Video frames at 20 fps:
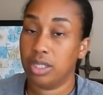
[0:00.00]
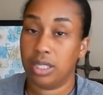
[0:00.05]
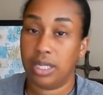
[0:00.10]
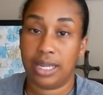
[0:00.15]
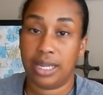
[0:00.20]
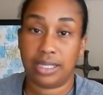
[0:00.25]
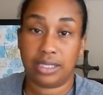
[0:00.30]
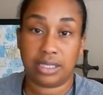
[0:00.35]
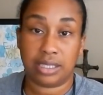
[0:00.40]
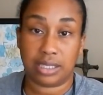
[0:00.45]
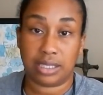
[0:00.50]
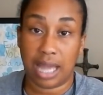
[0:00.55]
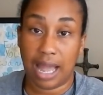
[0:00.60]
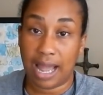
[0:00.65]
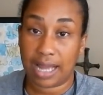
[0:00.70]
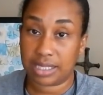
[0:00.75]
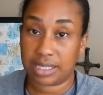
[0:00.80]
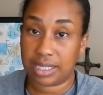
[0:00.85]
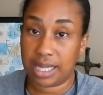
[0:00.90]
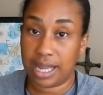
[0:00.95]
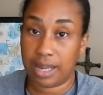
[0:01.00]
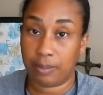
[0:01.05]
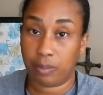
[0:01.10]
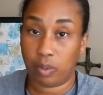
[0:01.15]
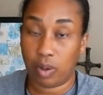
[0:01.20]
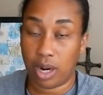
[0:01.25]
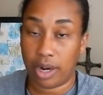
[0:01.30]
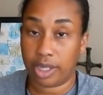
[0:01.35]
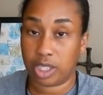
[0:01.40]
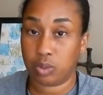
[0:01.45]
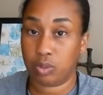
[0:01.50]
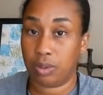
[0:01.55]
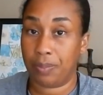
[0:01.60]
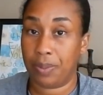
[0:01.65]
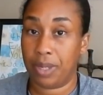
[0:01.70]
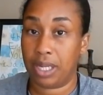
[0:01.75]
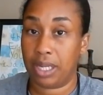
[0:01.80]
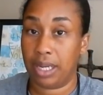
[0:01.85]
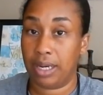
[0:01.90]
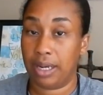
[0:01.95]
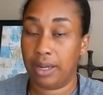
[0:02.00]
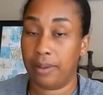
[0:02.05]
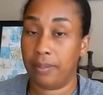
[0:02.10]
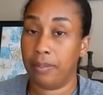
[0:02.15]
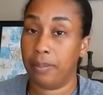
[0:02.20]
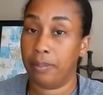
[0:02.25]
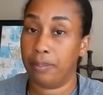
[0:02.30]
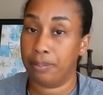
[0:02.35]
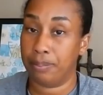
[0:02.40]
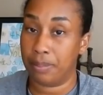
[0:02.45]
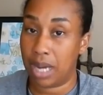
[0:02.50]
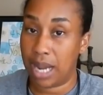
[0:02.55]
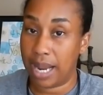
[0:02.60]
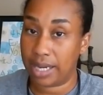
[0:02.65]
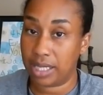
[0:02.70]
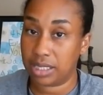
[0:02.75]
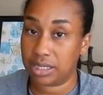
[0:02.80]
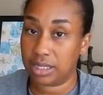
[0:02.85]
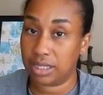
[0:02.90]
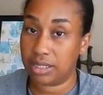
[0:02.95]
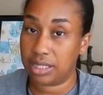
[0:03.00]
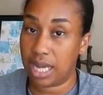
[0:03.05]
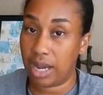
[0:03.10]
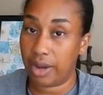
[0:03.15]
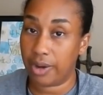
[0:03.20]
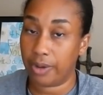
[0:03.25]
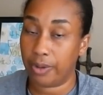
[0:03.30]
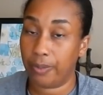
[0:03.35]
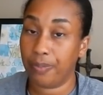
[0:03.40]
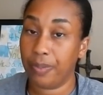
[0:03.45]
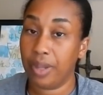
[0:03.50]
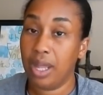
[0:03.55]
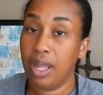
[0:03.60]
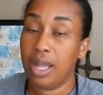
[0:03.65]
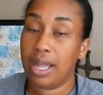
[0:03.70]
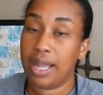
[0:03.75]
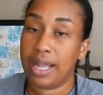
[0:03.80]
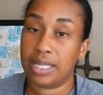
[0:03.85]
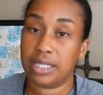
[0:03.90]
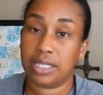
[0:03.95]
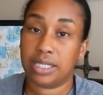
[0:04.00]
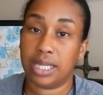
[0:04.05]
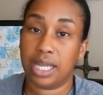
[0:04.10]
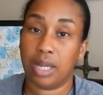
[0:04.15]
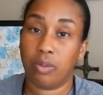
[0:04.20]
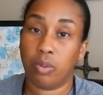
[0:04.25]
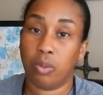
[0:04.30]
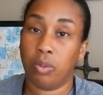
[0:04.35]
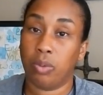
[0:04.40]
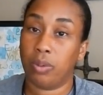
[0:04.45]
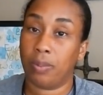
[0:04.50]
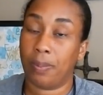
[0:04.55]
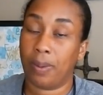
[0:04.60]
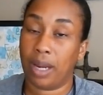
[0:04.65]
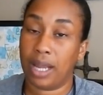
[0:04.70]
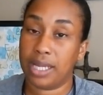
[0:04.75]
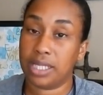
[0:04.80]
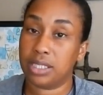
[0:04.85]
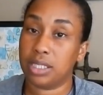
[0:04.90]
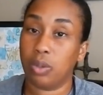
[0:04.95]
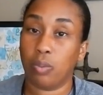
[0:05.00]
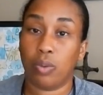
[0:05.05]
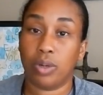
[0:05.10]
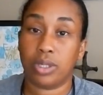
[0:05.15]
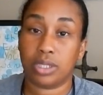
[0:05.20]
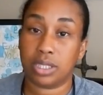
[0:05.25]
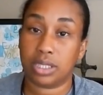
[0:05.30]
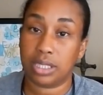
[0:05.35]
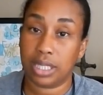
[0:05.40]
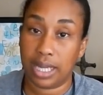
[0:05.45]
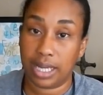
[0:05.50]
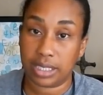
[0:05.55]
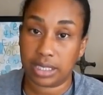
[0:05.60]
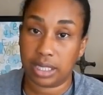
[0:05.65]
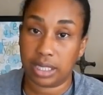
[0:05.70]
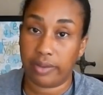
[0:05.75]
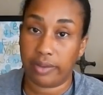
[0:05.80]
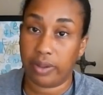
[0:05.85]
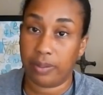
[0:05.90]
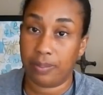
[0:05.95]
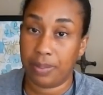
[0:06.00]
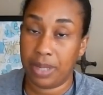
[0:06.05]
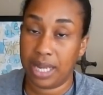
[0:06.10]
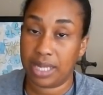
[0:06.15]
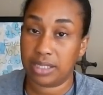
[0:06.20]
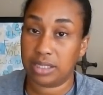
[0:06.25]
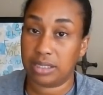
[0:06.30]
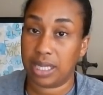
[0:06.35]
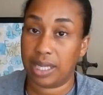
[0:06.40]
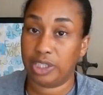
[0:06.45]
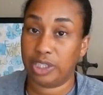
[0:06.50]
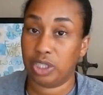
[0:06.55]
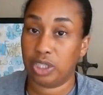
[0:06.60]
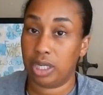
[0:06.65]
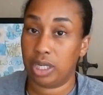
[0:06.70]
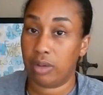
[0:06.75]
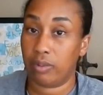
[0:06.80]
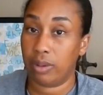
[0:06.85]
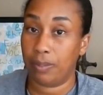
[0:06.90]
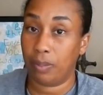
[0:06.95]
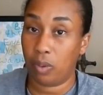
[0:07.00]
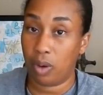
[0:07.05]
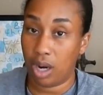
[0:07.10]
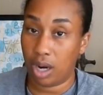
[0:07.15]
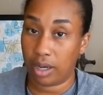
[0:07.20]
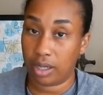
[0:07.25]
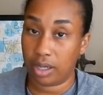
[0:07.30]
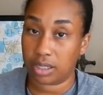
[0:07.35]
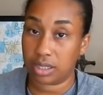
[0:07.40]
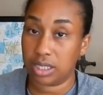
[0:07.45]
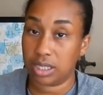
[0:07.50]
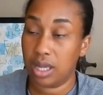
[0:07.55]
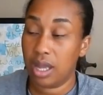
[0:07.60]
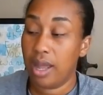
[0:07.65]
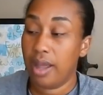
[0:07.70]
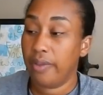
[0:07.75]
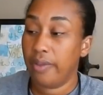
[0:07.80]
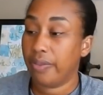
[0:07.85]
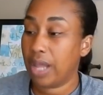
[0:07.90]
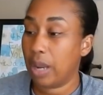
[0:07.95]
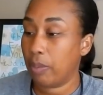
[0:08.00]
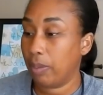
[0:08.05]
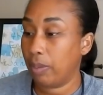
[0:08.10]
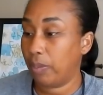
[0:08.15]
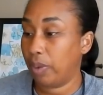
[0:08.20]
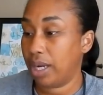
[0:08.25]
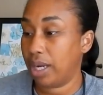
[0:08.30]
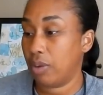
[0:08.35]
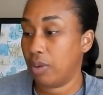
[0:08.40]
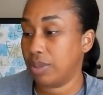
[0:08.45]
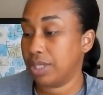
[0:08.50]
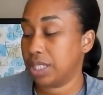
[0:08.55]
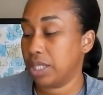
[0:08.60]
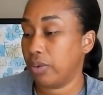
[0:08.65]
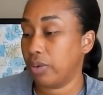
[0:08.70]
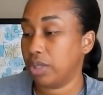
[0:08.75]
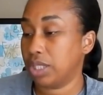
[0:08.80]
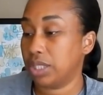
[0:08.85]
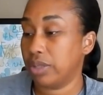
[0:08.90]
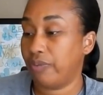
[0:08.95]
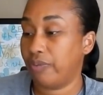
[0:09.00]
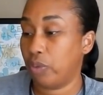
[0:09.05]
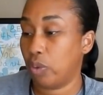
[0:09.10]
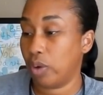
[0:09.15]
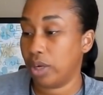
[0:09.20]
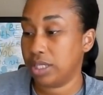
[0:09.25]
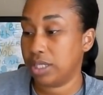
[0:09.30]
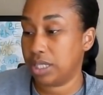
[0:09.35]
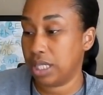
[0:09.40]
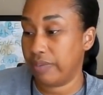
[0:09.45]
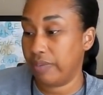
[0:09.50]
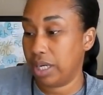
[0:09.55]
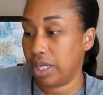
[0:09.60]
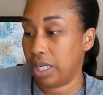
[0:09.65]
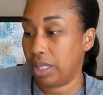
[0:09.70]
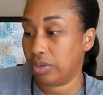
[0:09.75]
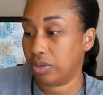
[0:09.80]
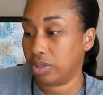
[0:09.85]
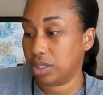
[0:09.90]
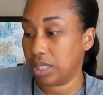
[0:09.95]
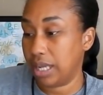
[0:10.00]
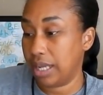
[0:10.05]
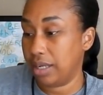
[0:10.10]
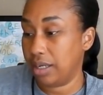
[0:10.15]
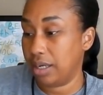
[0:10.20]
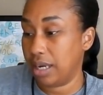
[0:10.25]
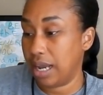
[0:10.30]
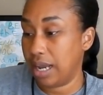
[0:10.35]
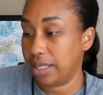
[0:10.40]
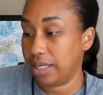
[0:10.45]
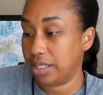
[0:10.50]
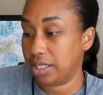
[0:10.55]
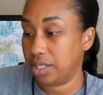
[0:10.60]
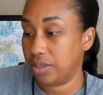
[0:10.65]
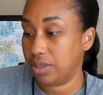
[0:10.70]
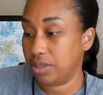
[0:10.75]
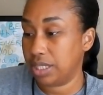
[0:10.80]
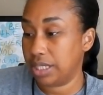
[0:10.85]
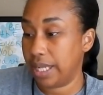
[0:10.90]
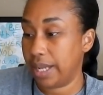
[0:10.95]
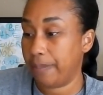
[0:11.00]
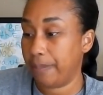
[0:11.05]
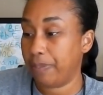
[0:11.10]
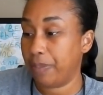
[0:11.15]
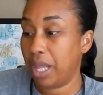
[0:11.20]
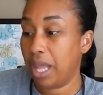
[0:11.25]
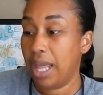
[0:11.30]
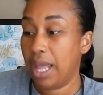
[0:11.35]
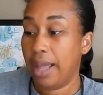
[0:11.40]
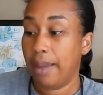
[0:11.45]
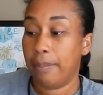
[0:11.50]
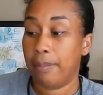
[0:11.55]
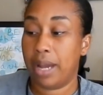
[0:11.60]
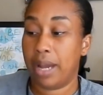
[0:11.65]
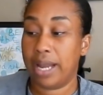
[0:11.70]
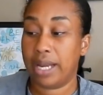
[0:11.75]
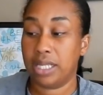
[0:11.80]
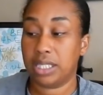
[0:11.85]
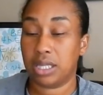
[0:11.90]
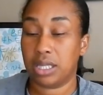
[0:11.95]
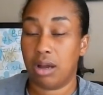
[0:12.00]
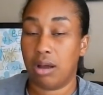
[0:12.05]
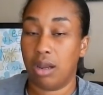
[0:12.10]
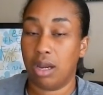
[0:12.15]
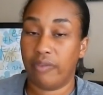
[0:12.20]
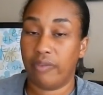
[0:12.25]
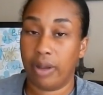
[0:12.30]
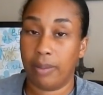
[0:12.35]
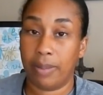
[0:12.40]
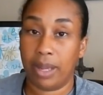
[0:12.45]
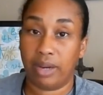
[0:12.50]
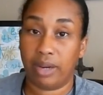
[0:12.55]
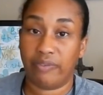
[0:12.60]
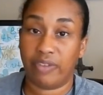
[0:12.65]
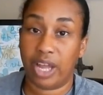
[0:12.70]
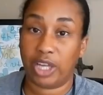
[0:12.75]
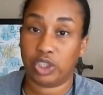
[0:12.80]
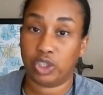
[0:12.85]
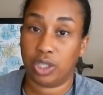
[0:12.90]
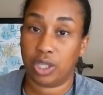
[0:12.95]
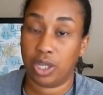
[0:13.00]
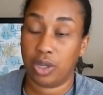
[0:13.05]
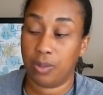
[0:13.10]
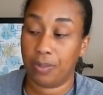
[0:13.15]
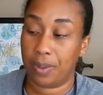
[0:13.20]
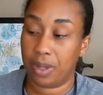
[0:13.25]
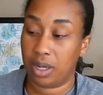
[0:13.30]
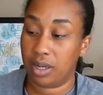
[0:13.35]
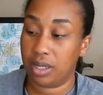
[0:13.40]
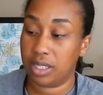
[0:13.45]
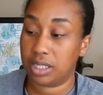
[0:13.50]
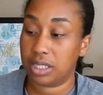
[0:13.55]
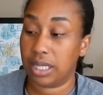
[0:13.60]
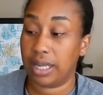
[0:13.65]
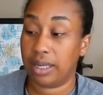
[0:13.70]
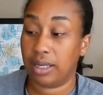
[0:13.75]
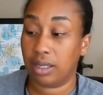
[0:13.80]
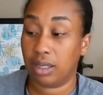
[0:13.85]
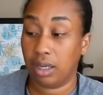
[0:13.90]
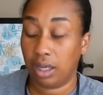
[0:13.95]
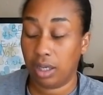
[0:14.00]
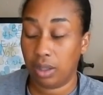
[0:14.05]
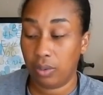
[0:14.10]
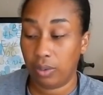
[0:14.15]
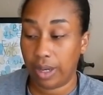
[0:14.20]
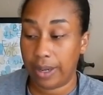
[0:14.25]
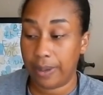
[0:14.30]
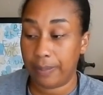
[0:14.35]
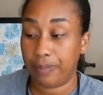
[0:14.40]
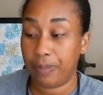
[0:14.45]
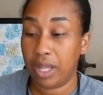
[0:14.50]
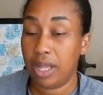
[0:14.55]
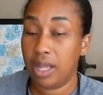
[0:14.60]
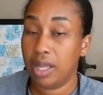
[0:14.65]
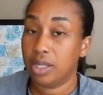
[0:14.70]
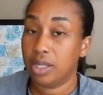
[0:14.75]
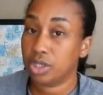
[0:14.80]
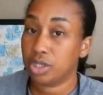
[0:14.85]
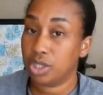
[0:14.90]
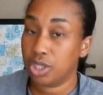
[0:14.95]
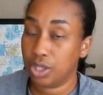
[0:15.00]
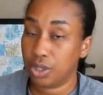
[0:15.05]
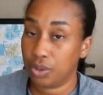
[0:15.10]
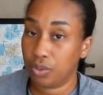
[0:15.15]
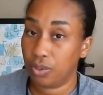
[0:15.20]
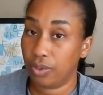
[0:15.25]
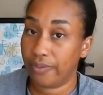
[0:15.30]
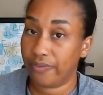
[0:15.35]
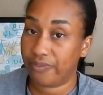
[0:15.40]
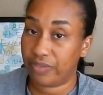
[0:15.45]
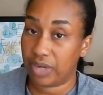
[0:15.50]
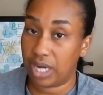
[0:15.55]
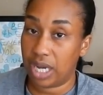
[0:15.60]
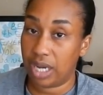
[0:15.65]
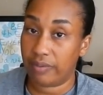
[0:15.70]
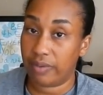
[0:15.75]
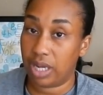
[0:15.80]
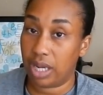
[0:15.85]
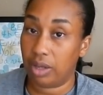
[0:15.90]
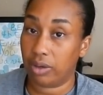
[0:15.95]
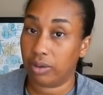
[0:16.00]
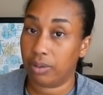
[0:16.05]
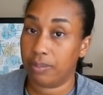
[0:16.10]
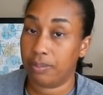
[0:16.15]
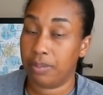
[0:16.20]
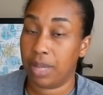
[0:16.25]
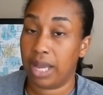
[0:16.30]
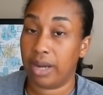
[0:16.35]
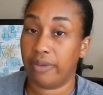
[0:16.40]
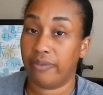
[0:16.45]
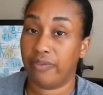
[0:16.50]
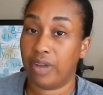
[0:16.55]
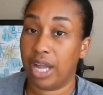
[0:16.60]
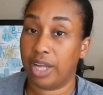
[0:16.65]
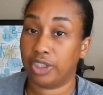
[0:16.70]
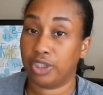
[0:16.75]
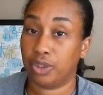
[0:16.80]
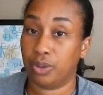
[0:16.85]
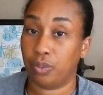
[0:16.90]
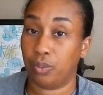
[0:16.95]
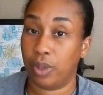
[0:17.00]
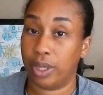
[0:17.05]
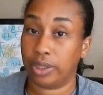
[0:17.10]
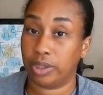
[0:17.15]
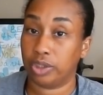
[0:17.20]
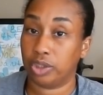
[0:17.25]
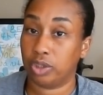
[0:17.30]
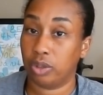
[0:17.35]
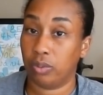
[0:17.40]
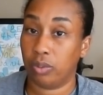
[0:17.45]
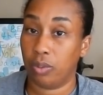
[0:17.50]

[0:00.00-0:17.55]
The exact same products we're picking up minus the Dial. Instead, we will replace it with 6 of the big stationery products. That would bring our total to $47.92 minus all of our manufactured coupons, including 2 $5 manufactured register